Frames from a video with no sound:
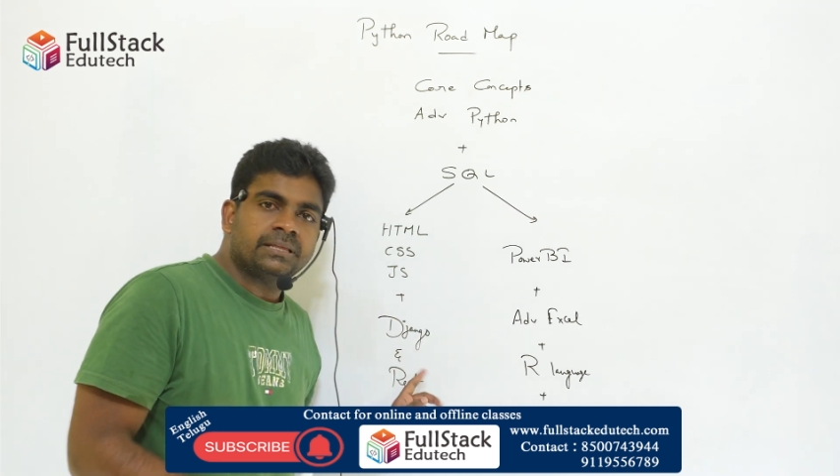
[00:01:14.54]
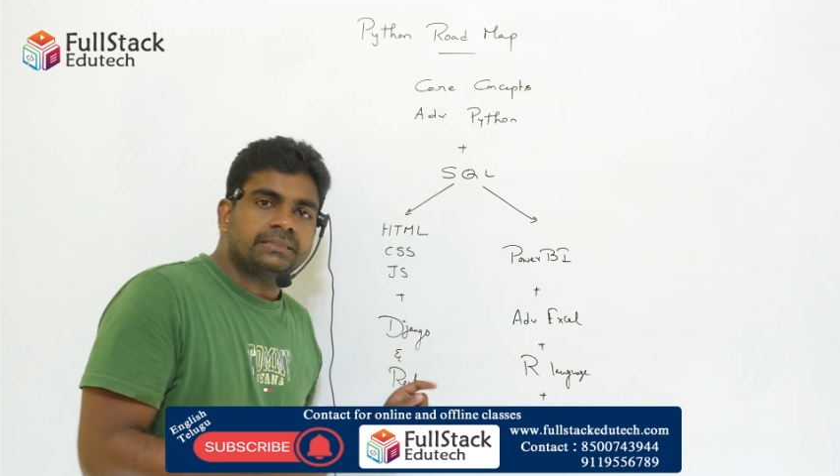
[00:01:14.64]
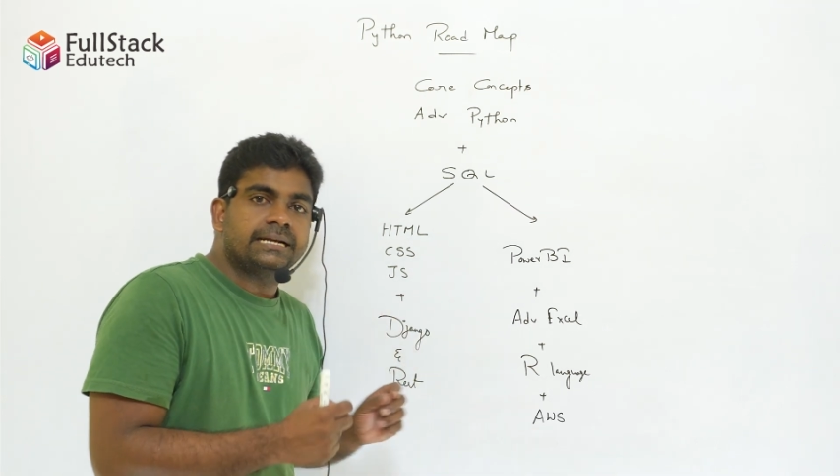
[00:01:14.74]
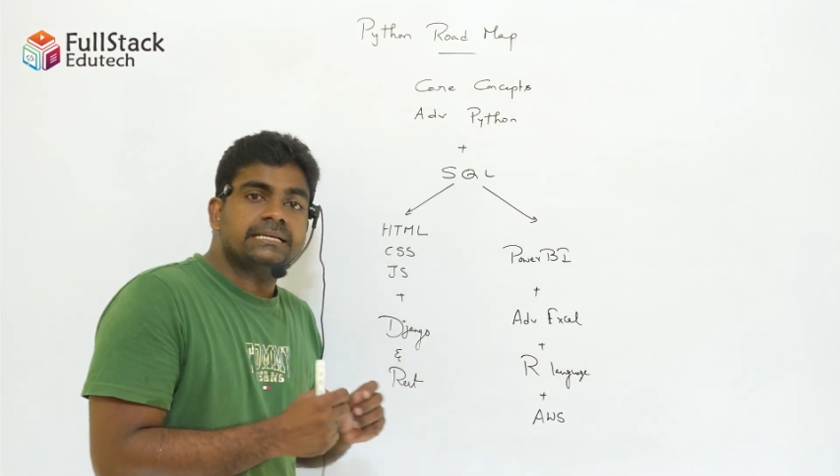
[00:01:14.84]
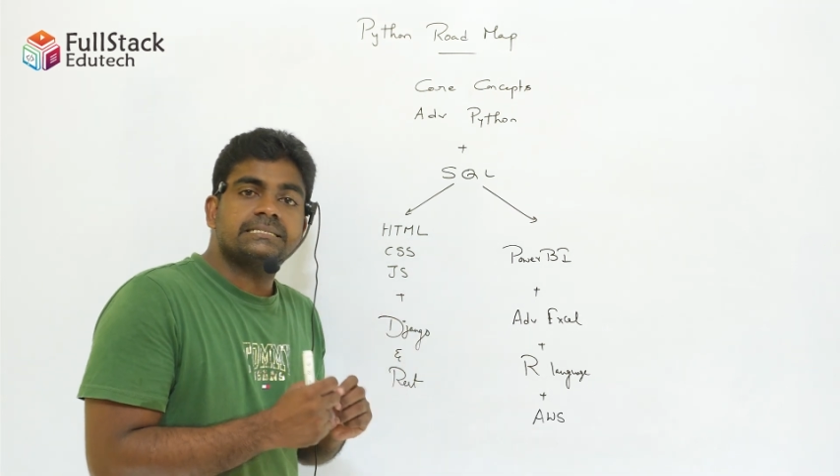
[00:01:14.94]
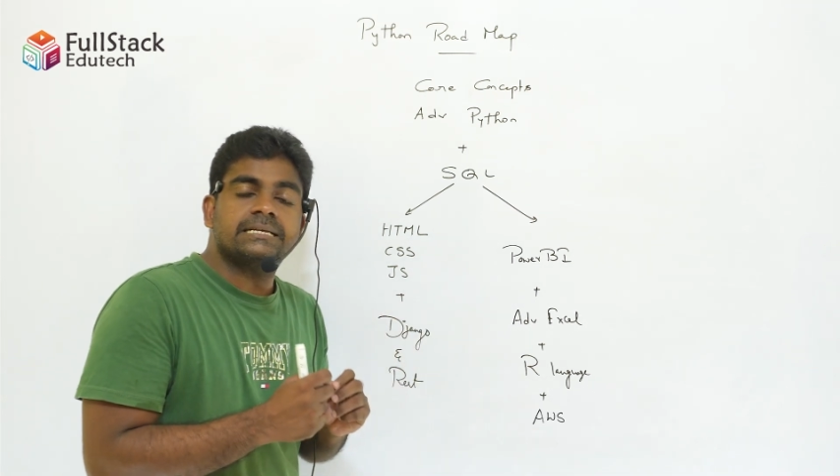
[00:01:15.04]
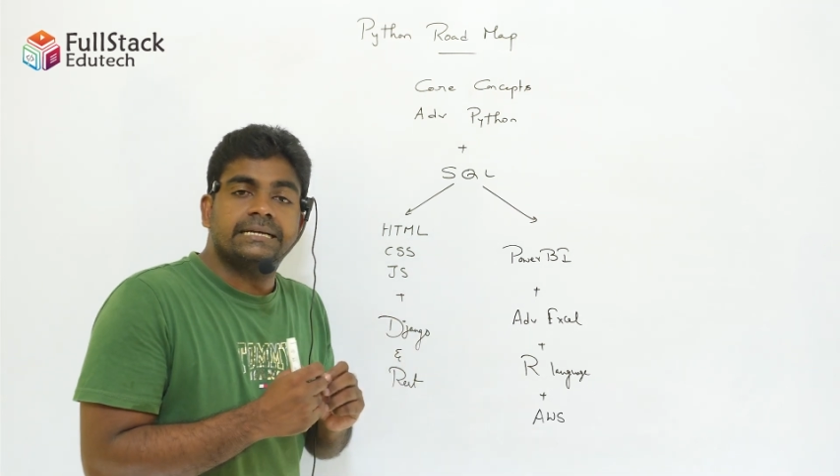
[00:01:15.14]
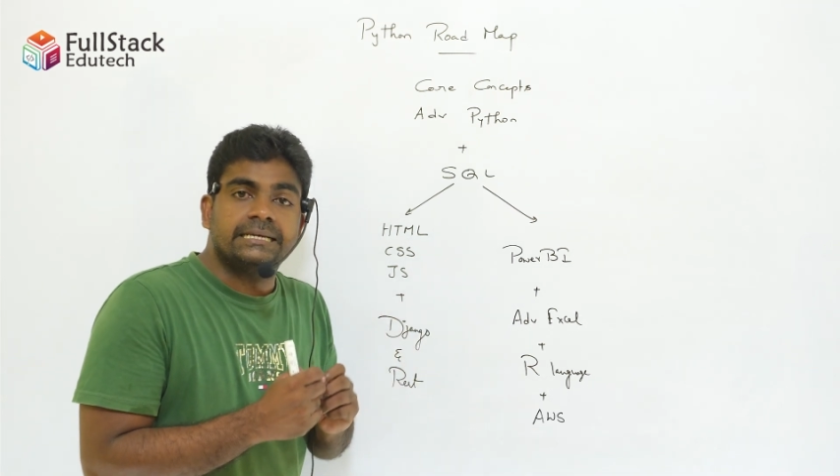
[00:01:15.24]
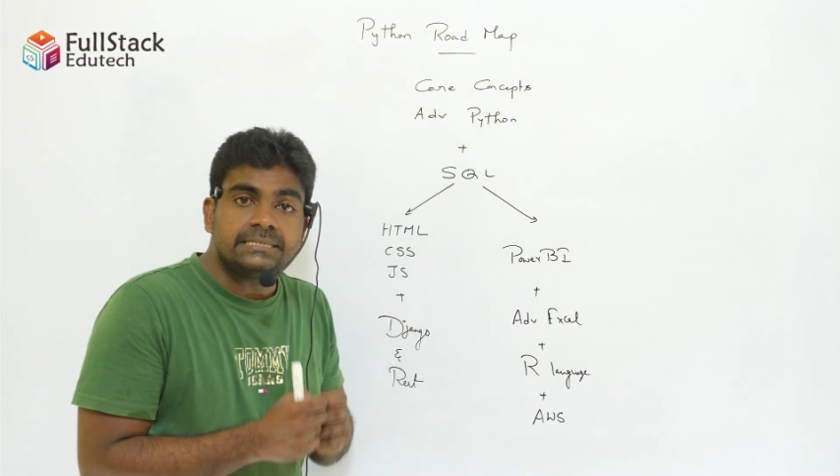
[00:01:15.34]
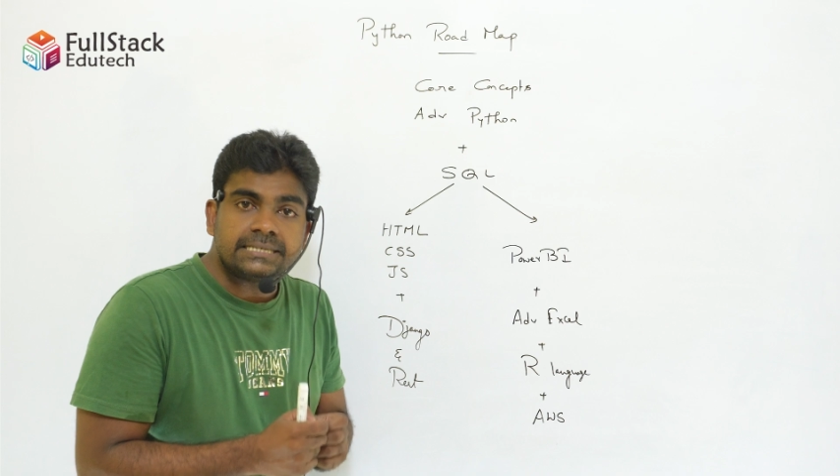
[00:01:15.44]
that is
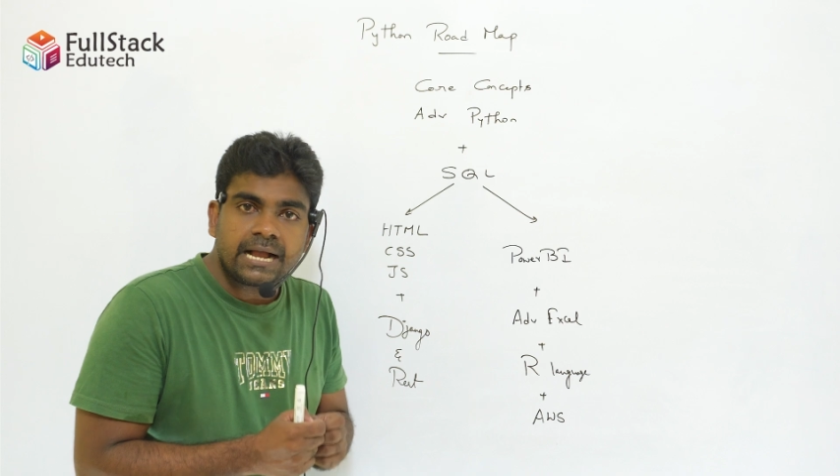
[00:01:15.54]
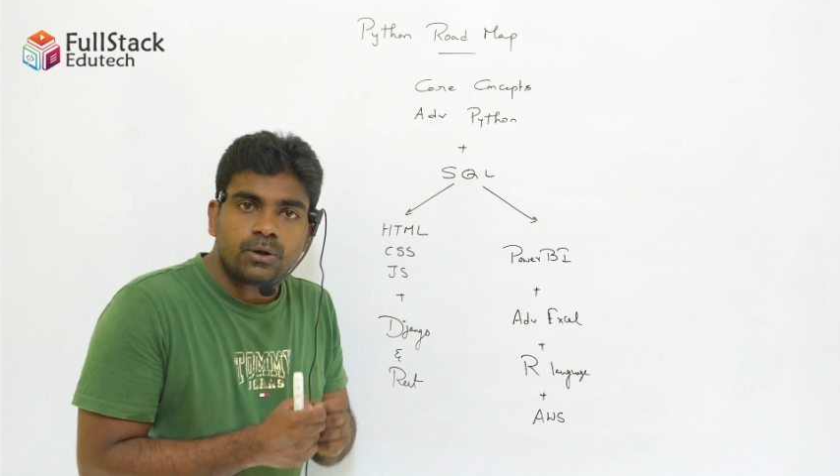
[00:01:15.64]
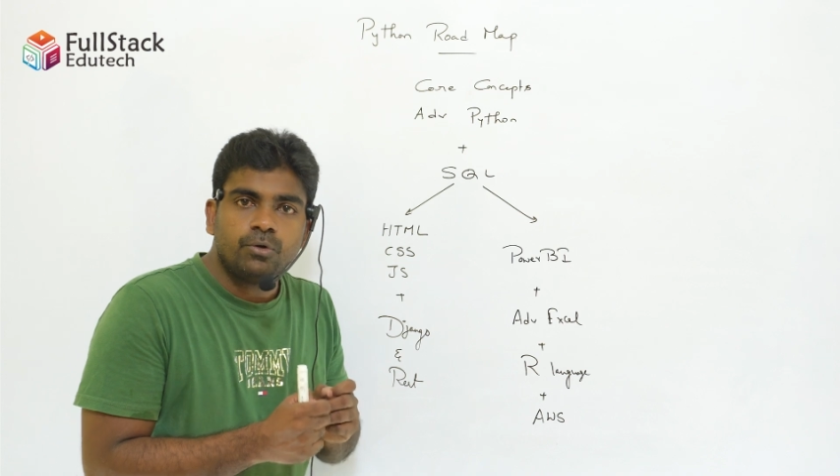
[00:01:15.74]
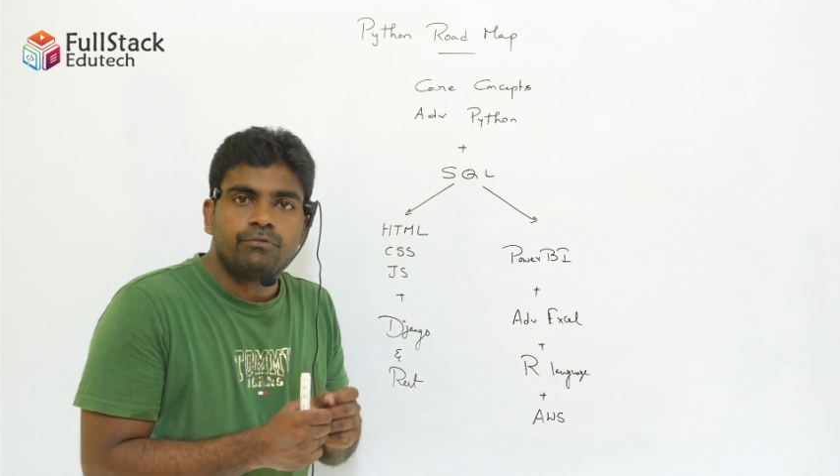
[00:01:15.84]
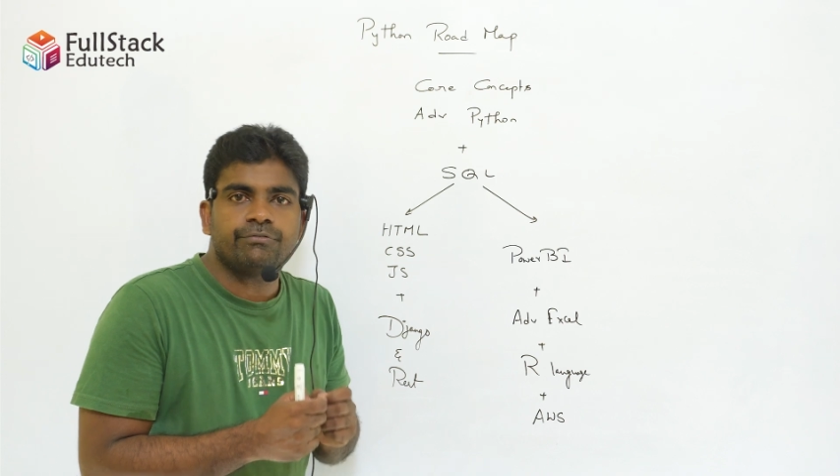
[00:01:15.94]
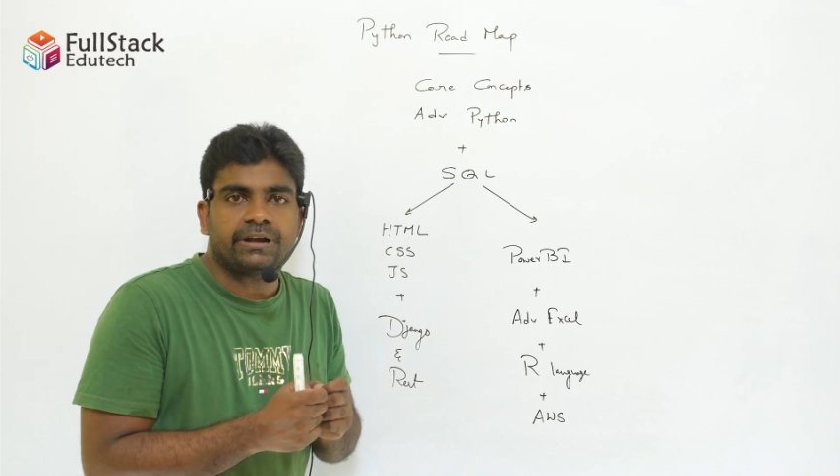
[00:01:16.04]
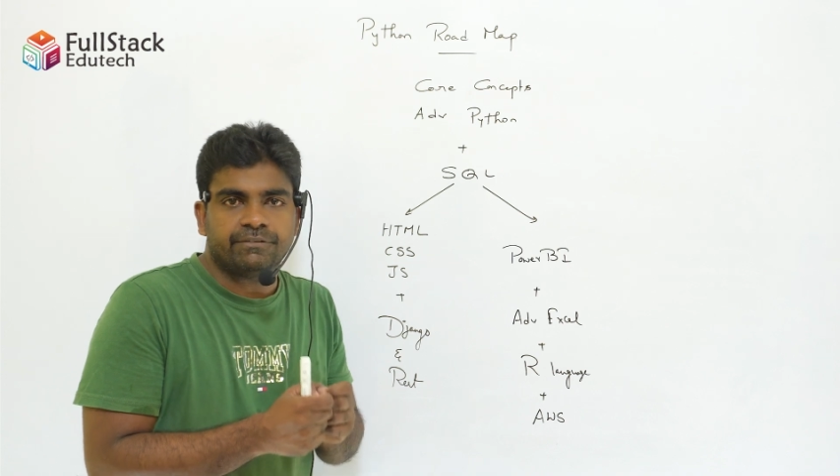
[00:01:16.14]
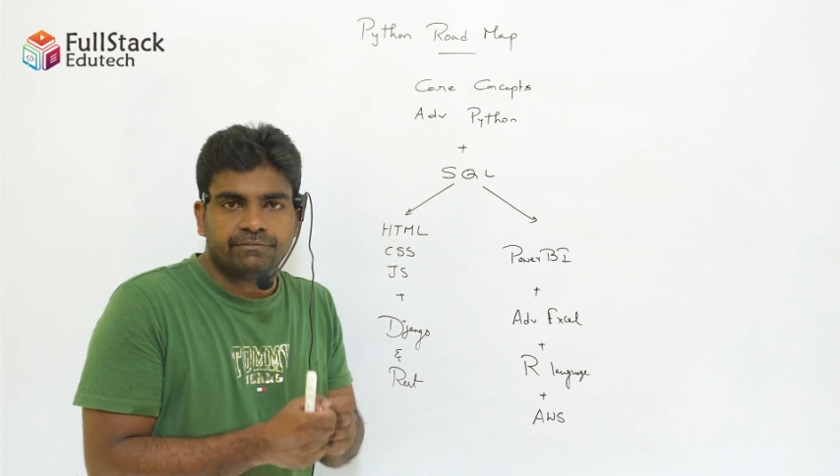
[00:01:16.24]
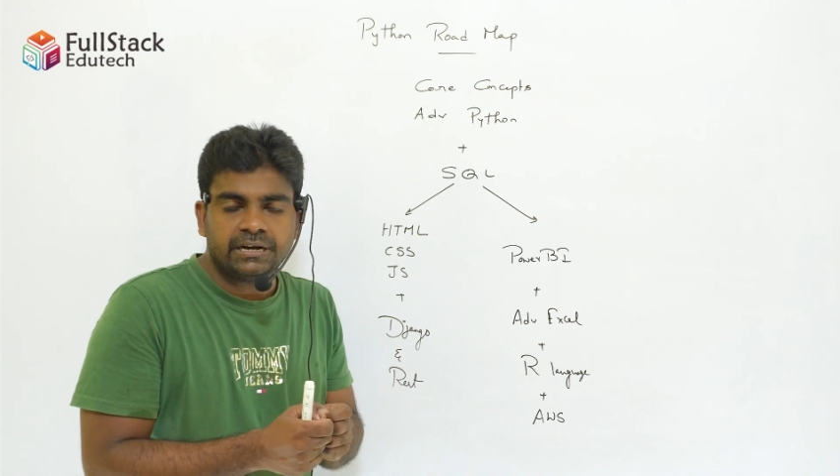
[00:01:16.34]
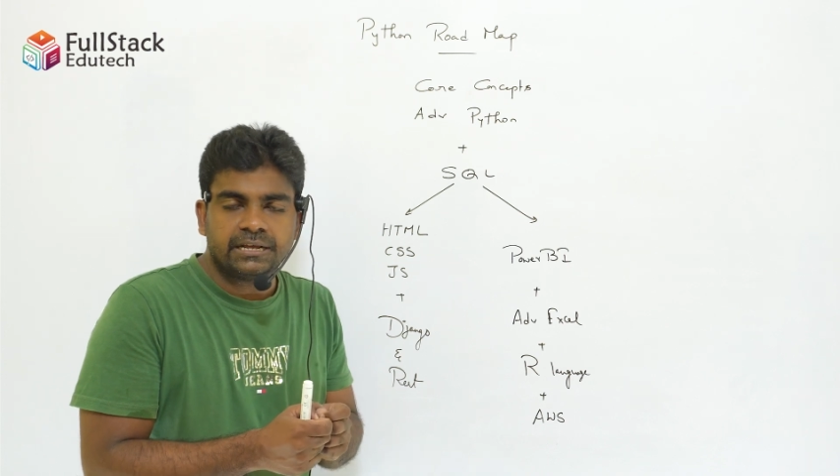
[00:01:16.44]
Django
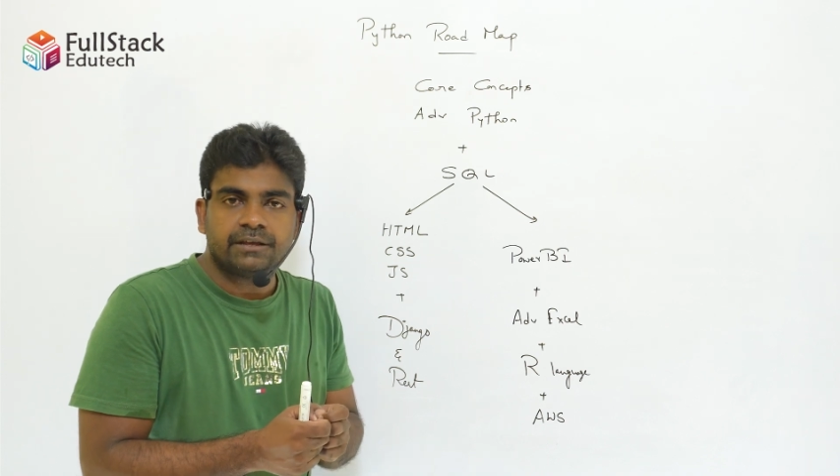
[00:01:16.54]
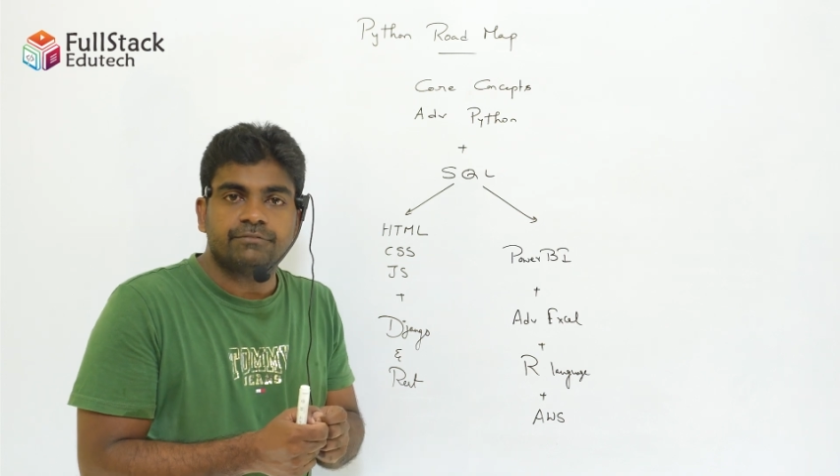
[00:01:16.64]
framework